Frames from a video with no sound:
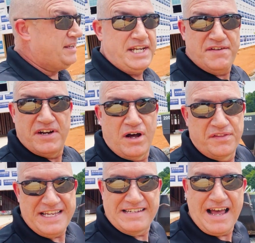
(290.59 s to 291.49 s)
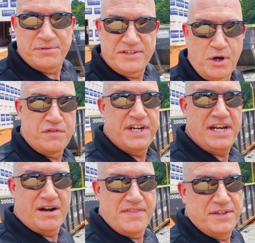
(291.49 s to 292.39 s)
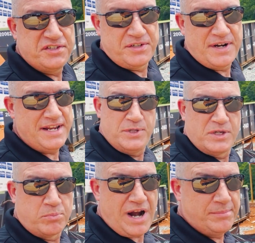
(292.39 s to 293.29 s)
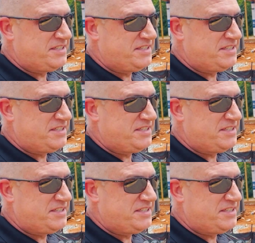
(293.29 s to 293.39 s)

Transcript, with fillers: And even all these houses over here on this street, you can probably